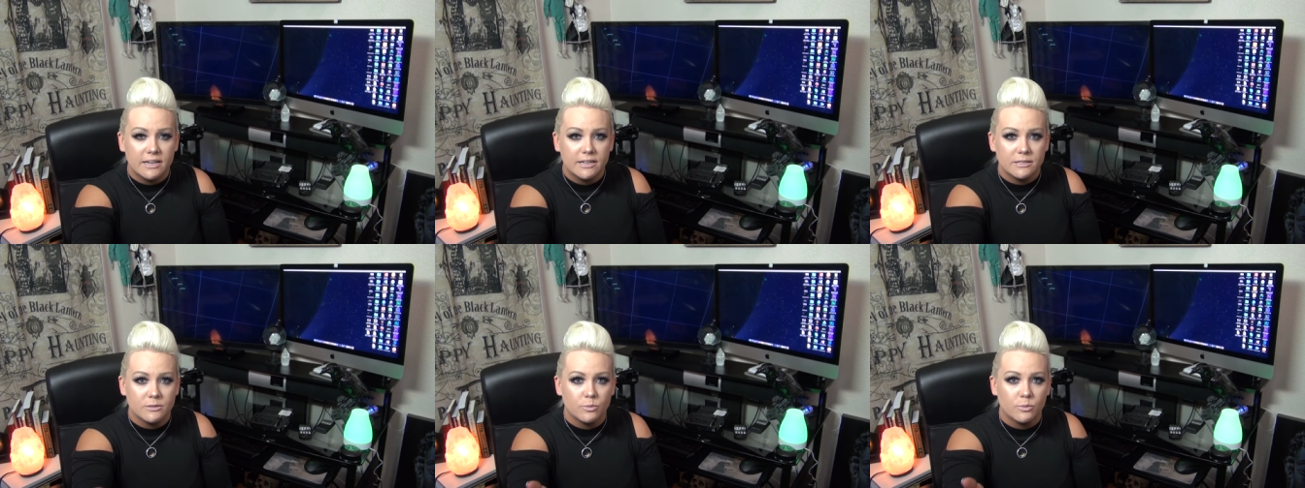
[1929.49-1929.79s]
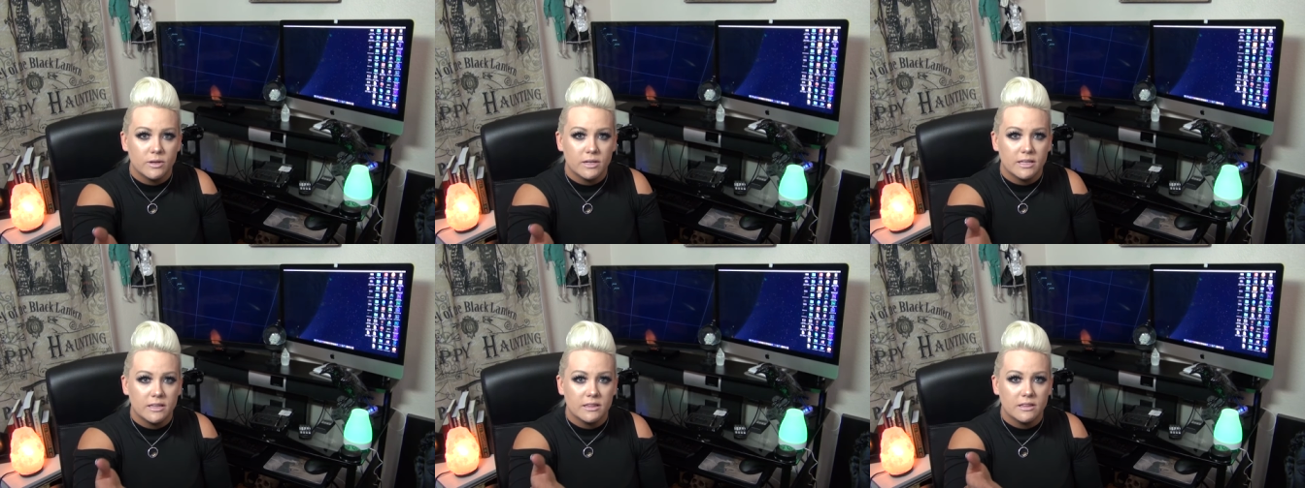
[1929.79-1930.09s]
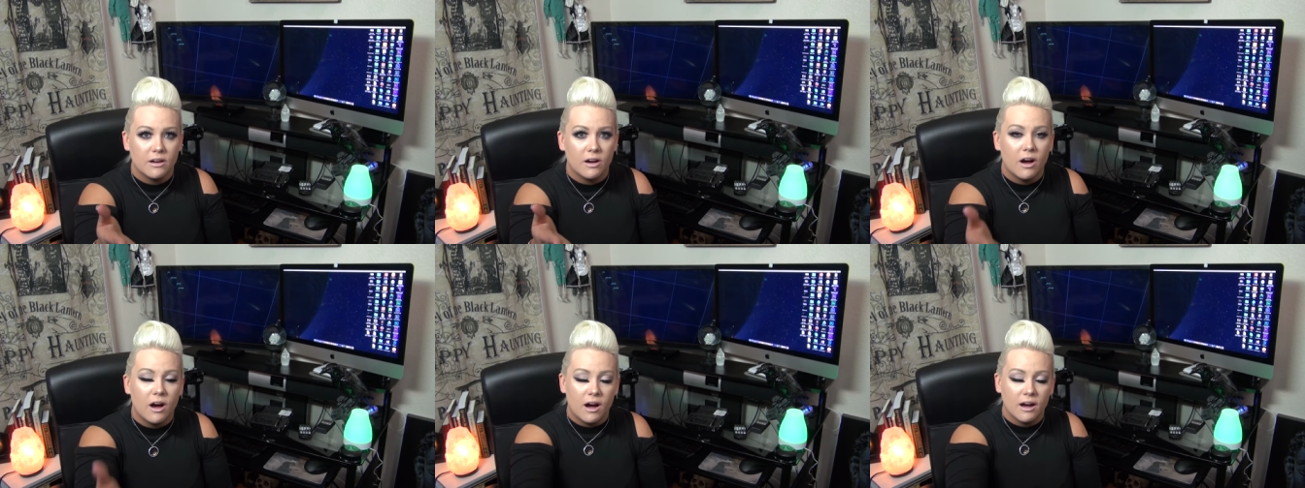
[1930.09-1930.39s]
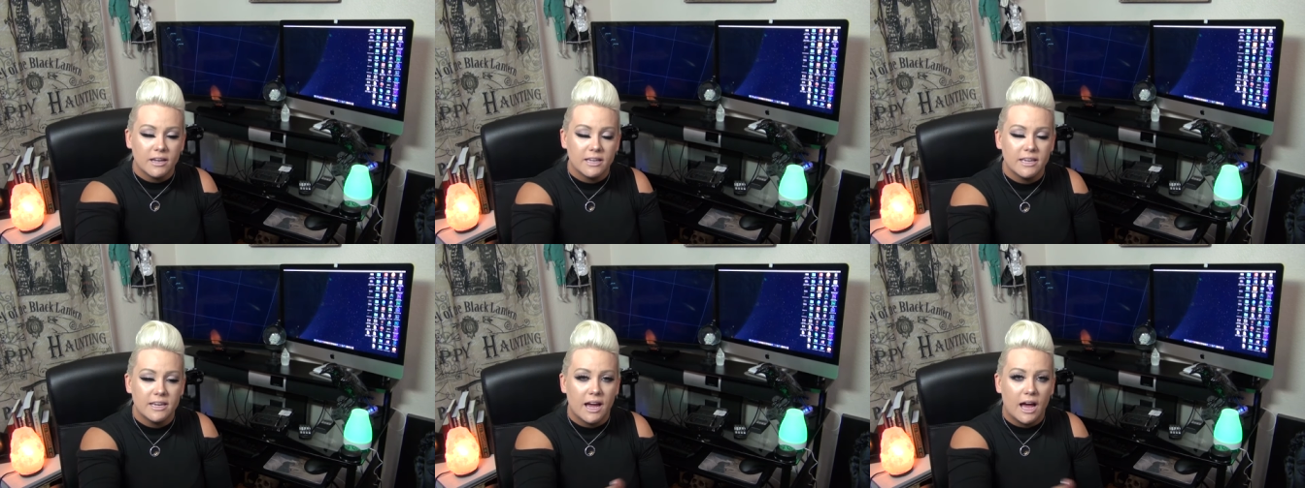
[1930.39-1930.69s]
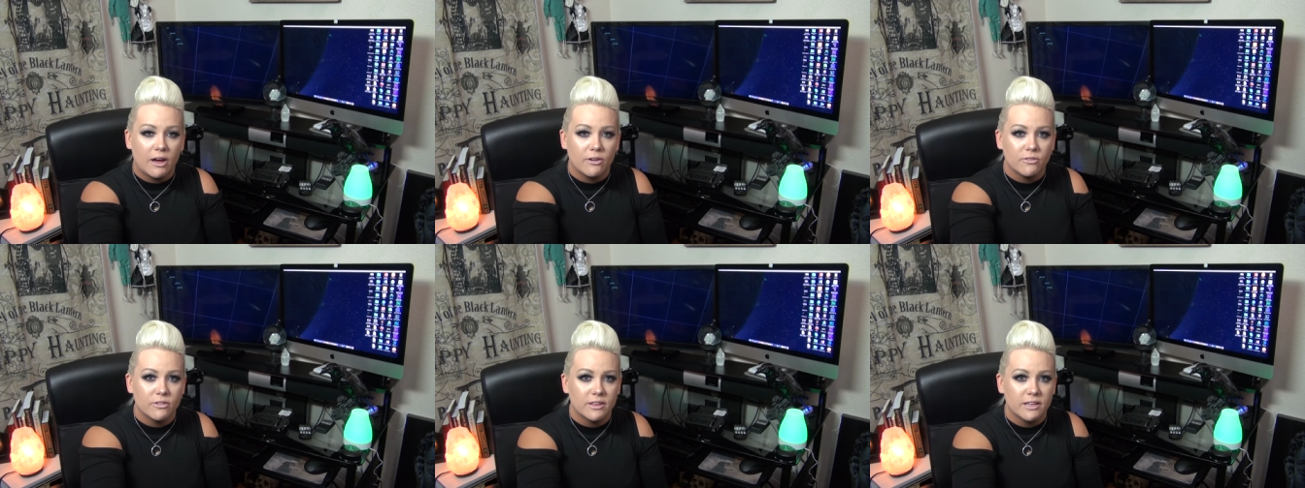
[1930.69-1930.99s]
is when the hockey
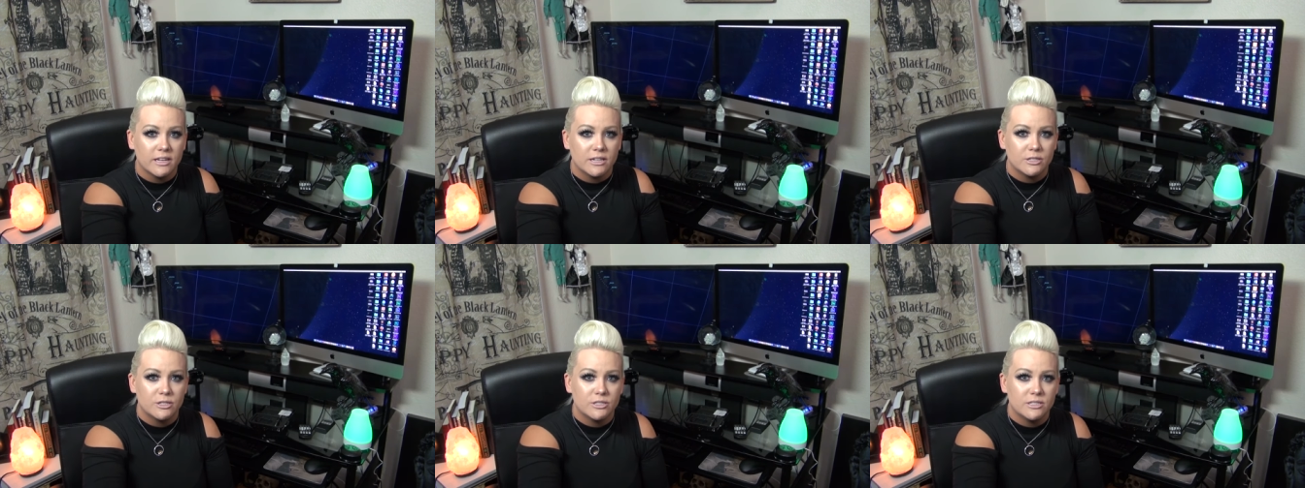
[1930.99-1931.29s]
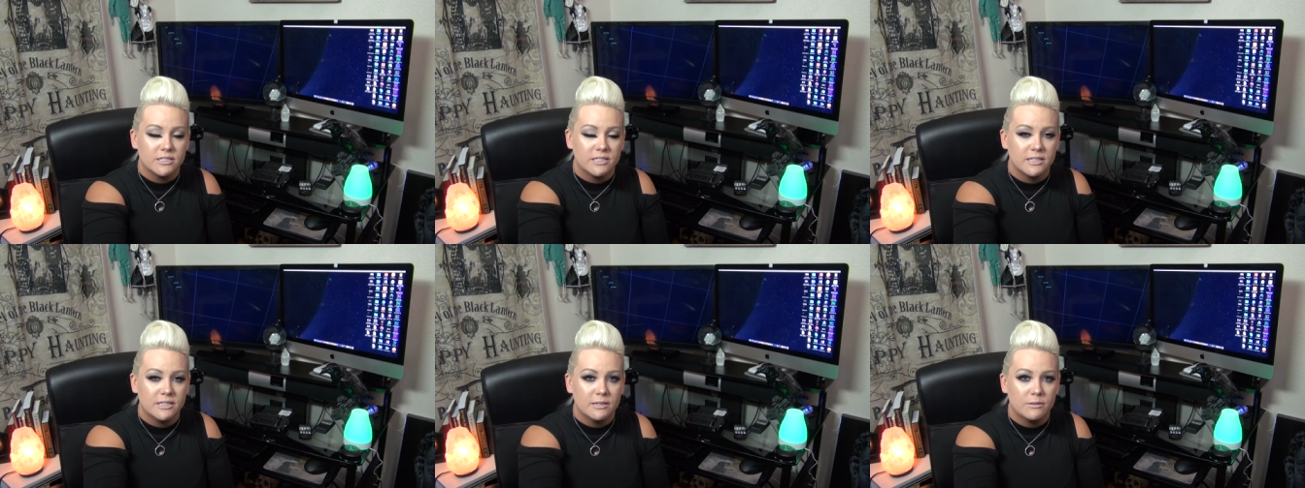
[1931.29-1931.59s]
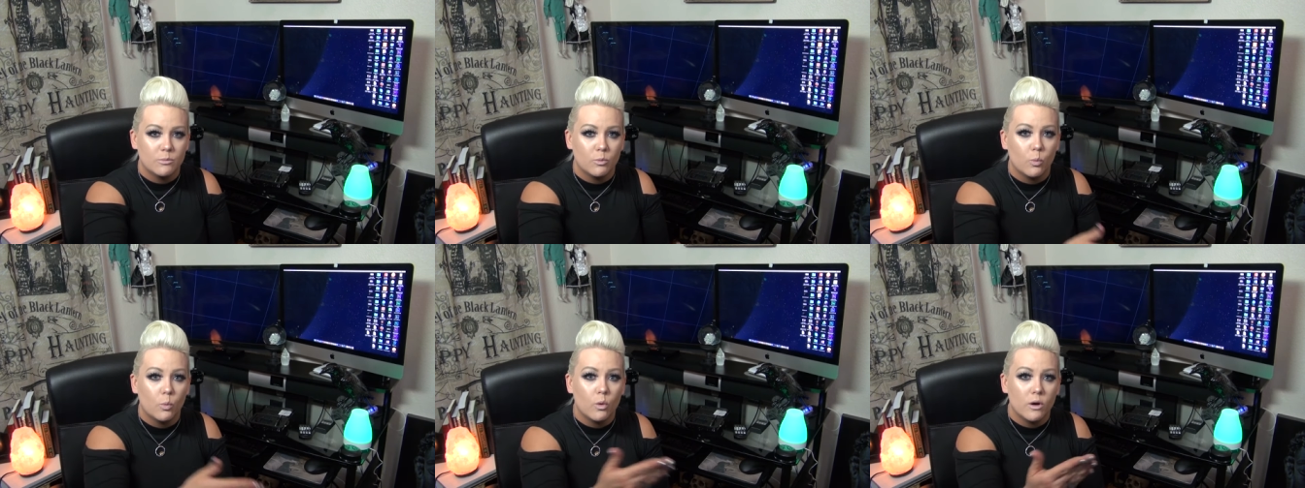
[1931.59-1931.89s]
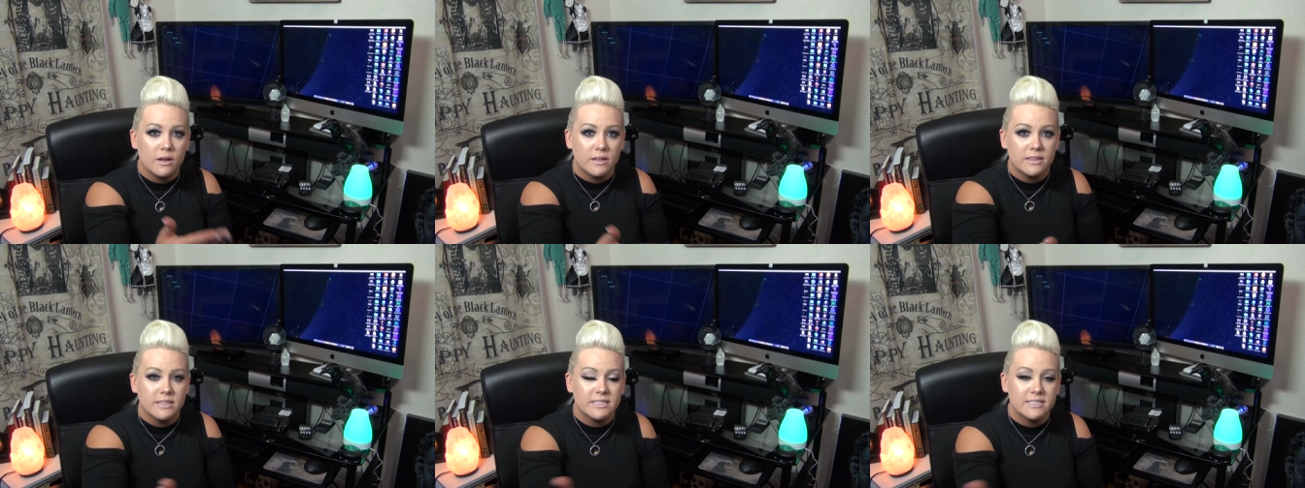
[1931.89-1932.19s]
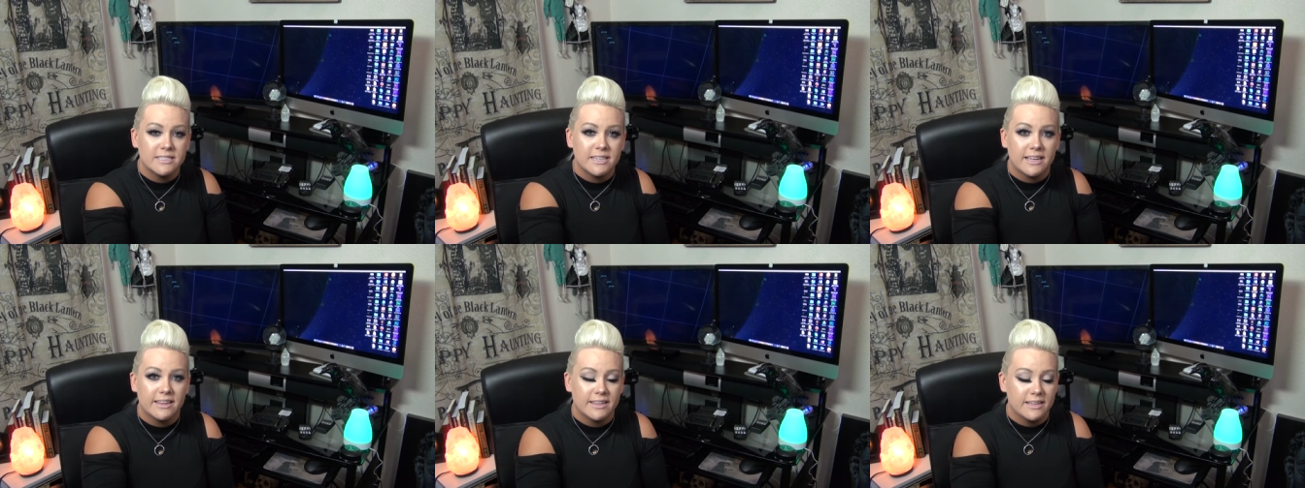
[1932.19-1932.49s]
Avalanche team won the
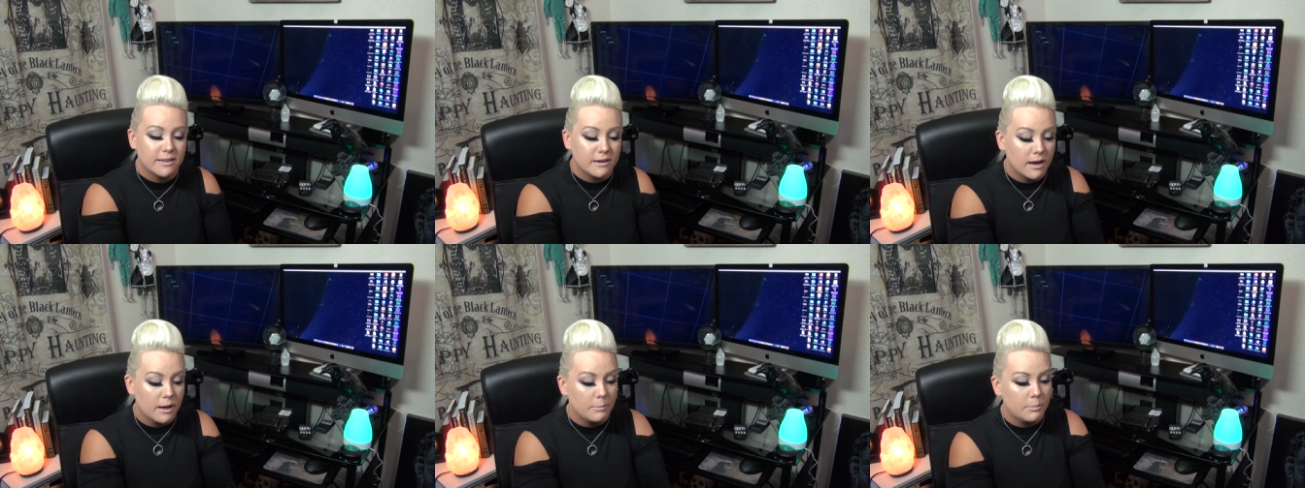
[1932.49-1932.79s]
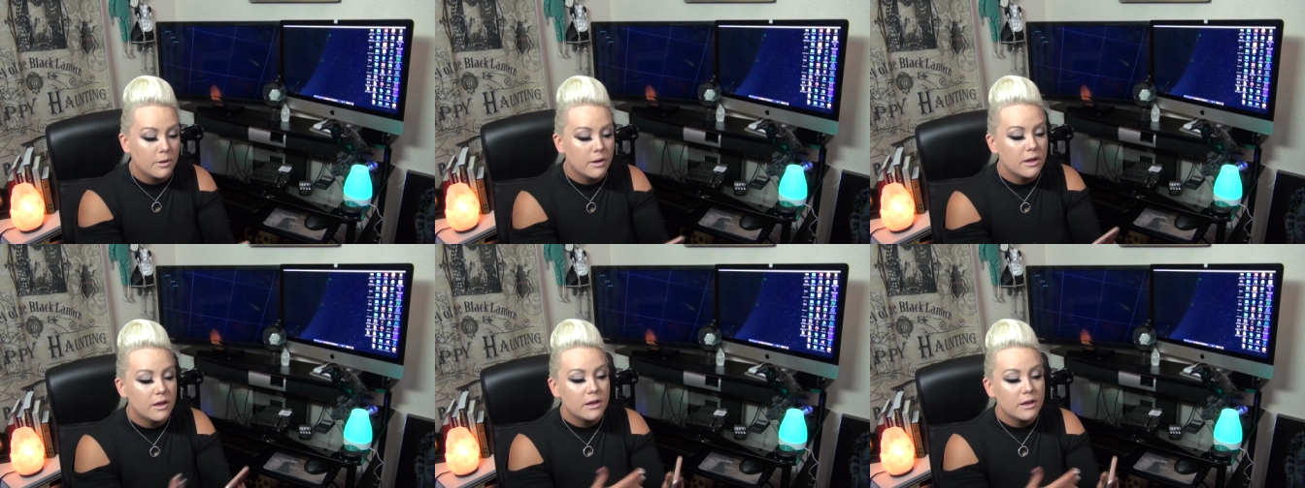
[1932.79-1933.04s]
Stanley Cup.